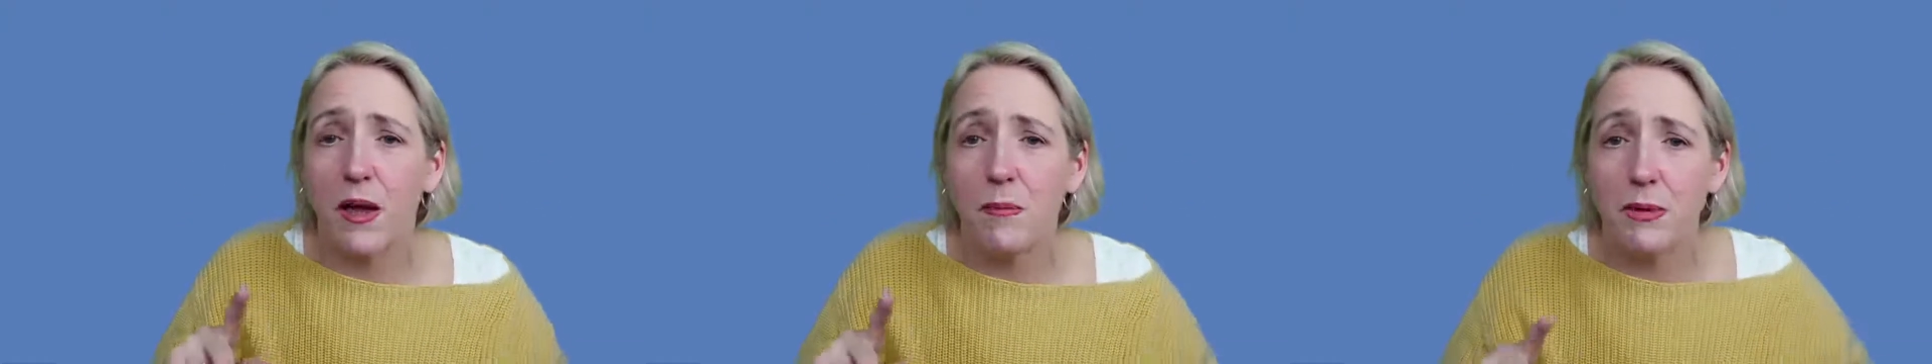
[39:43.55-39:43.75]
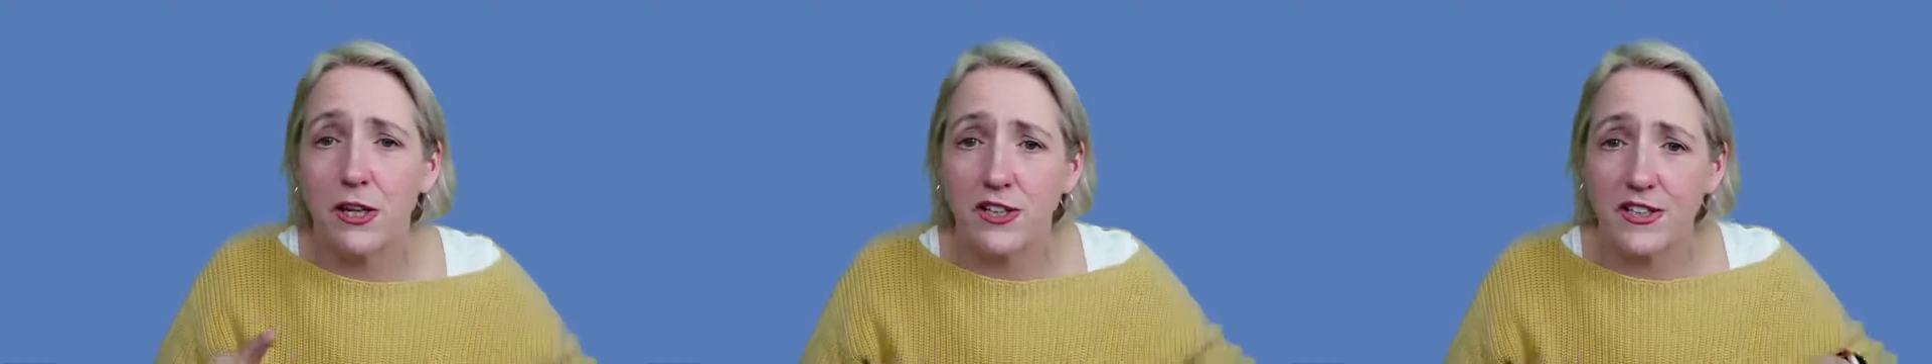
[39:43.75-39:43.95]

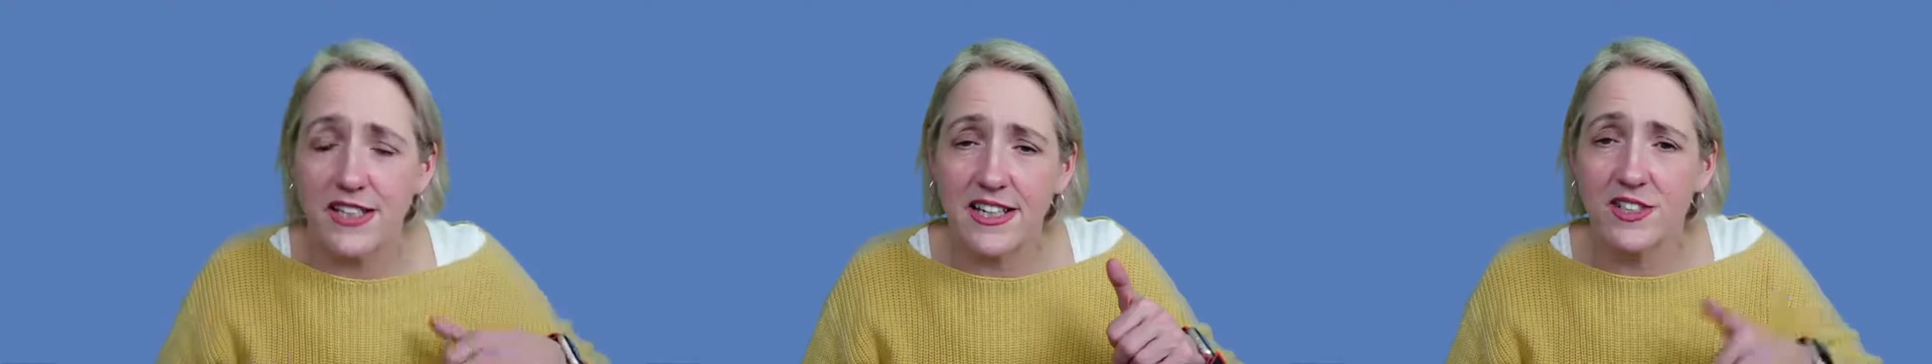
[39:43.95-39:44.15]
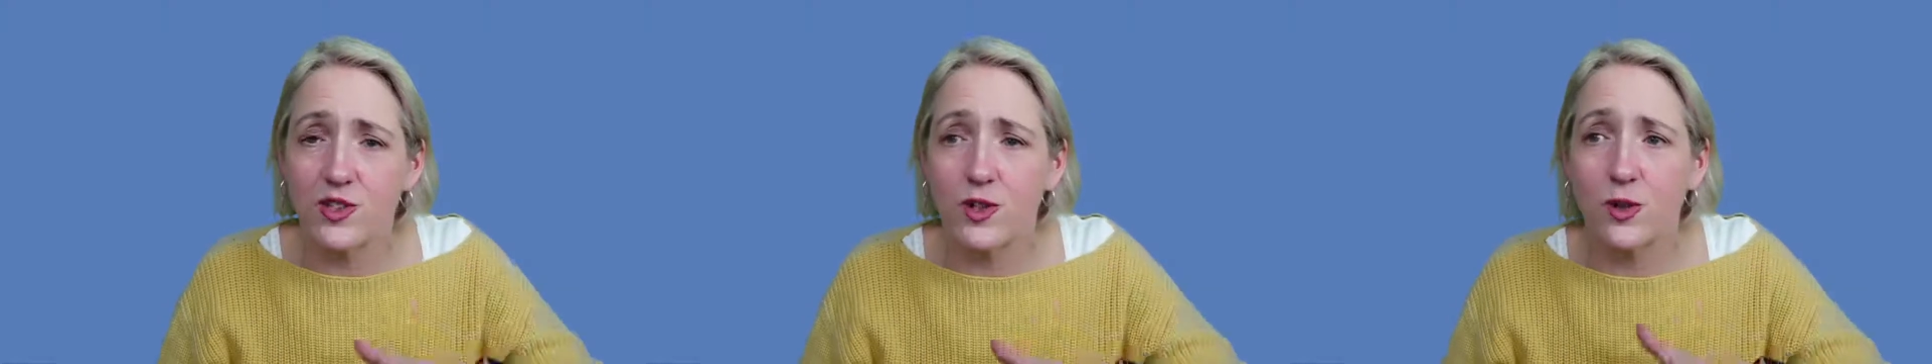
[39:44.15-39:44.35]
because
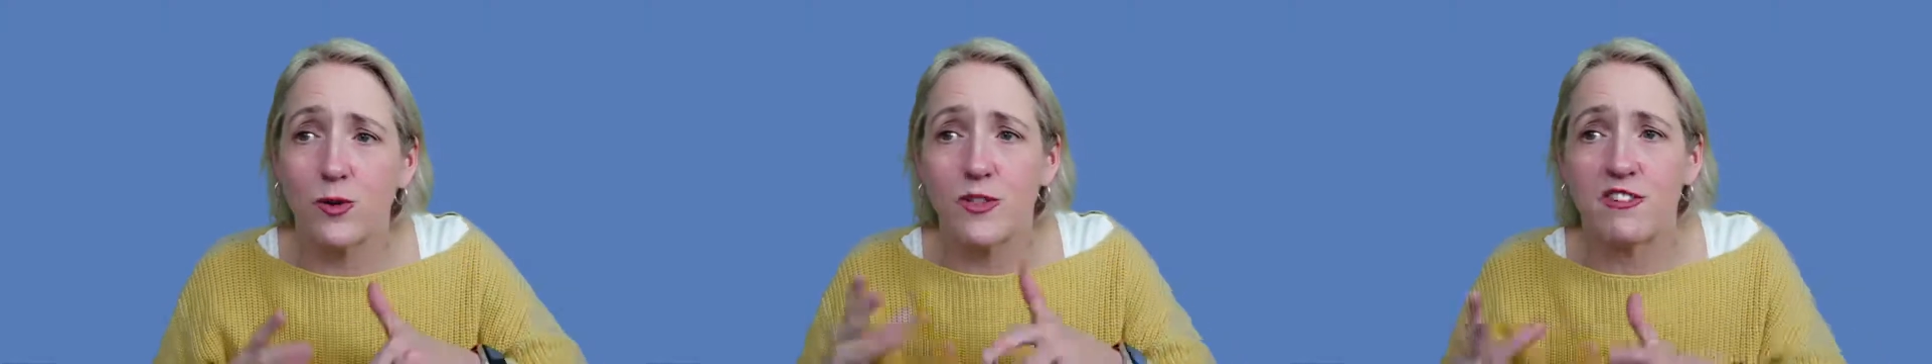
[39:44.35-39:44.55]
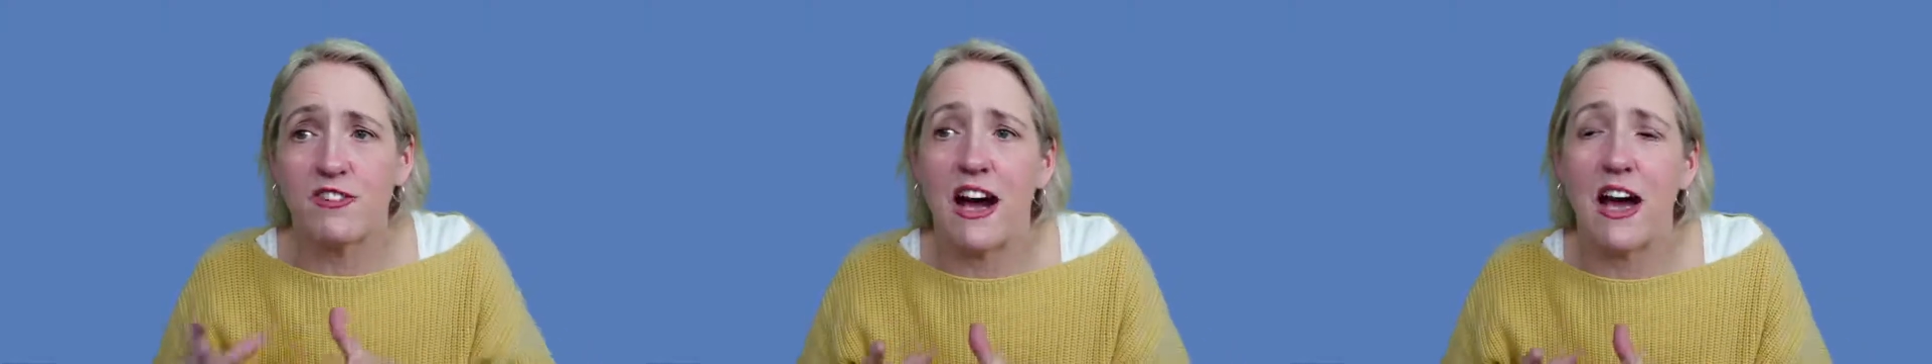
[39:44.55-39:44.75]
these
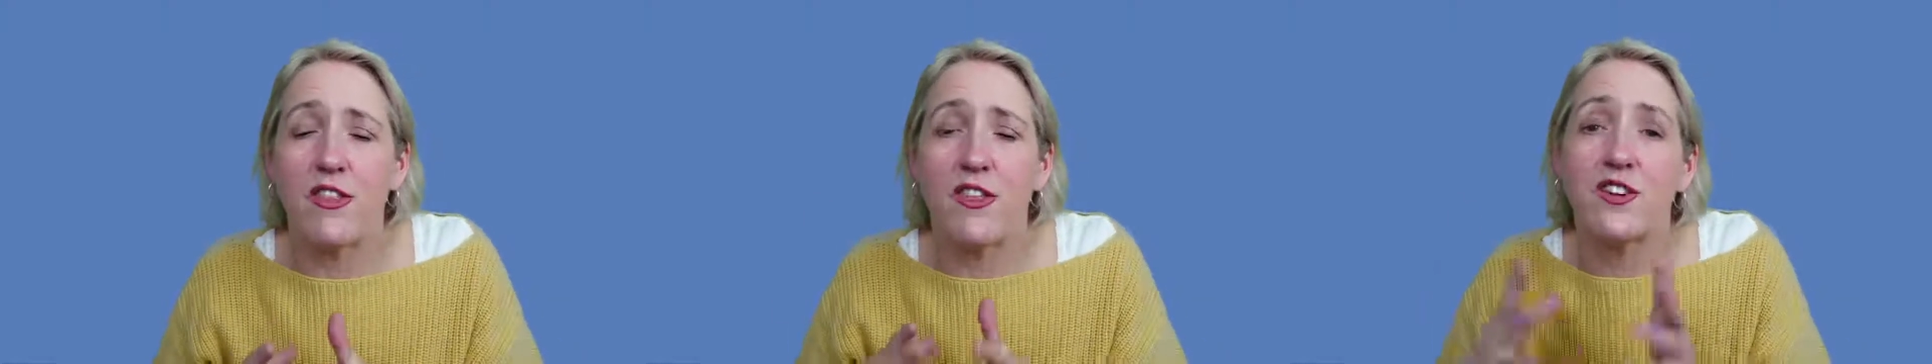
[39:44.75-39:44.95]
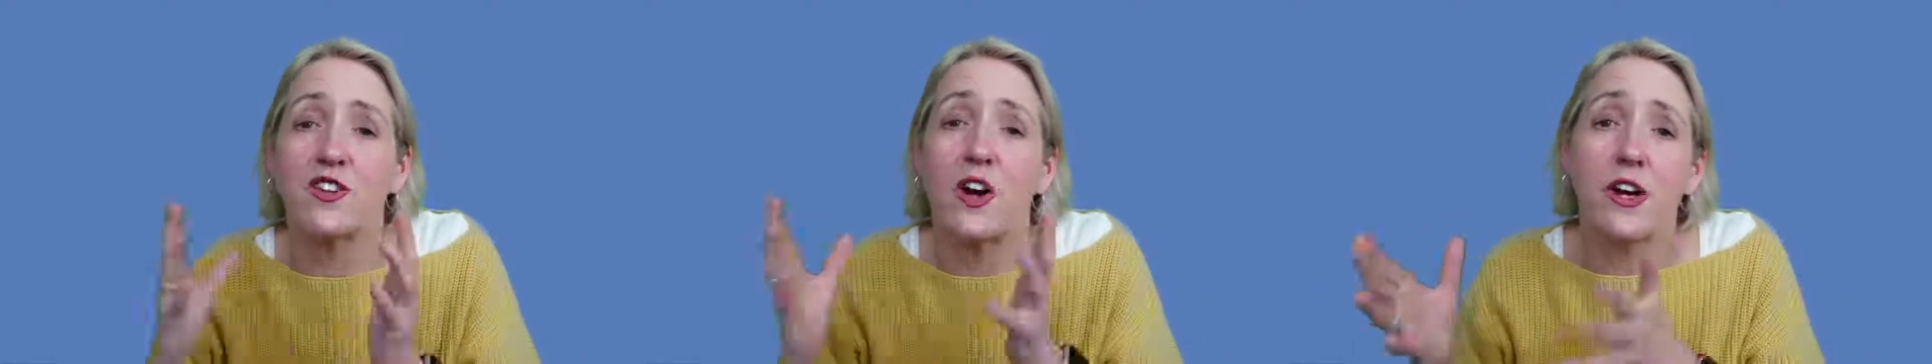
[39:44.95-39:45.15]
tools are
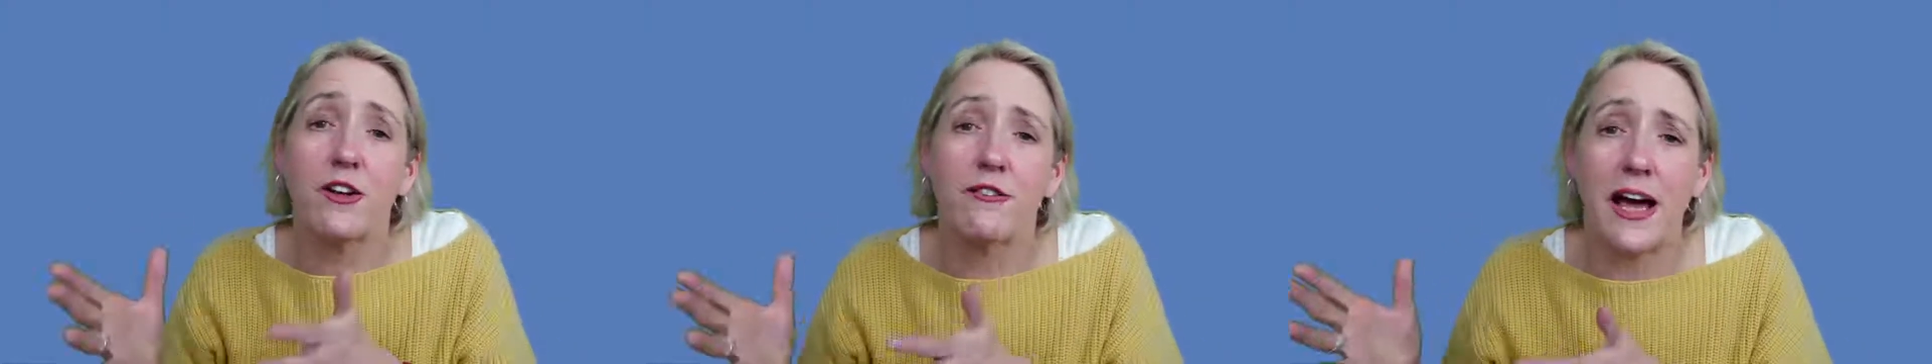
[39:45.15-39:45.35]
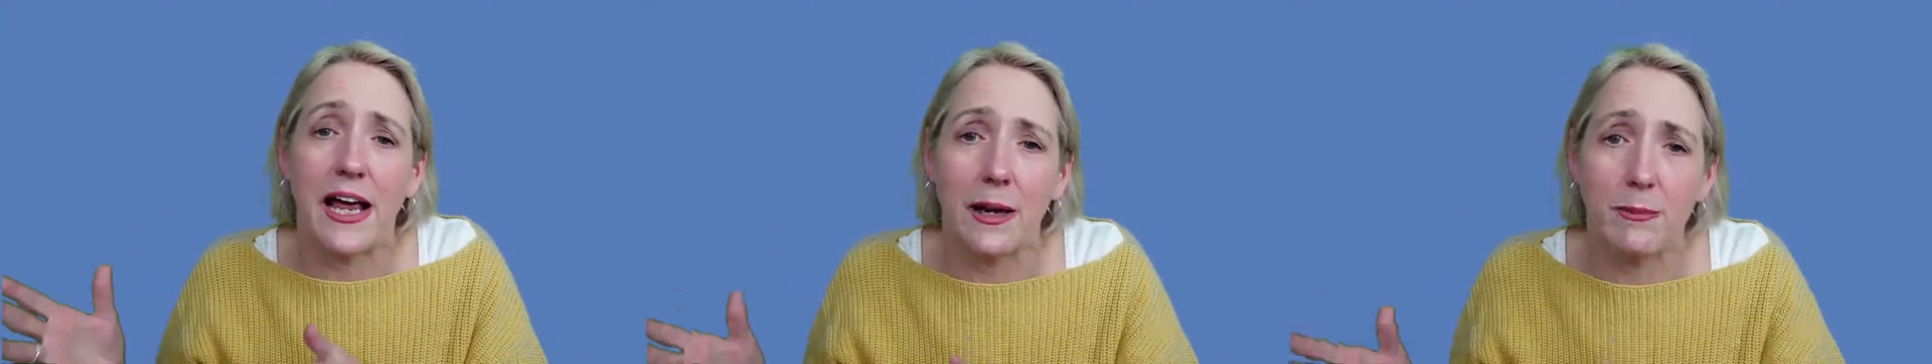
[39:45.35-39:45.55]
either not
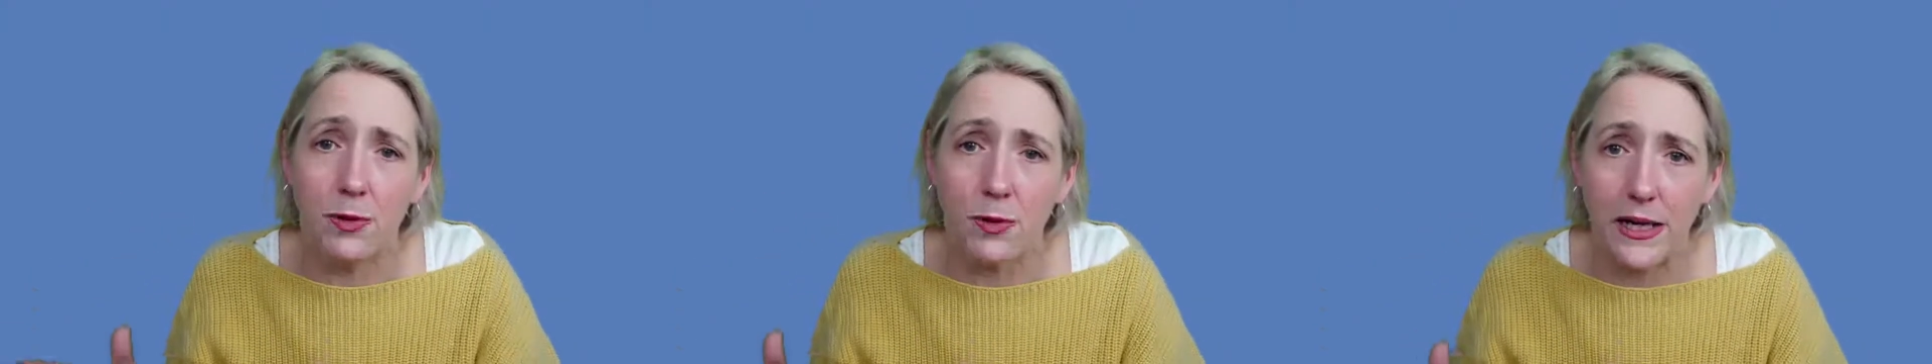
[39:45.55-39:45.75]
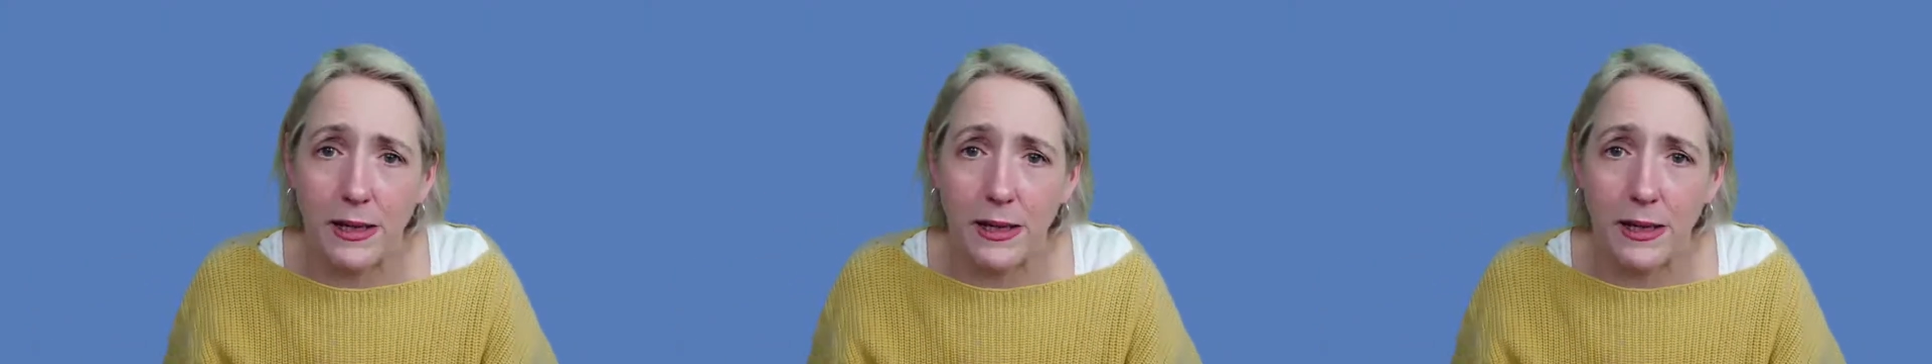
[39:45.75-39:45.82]
available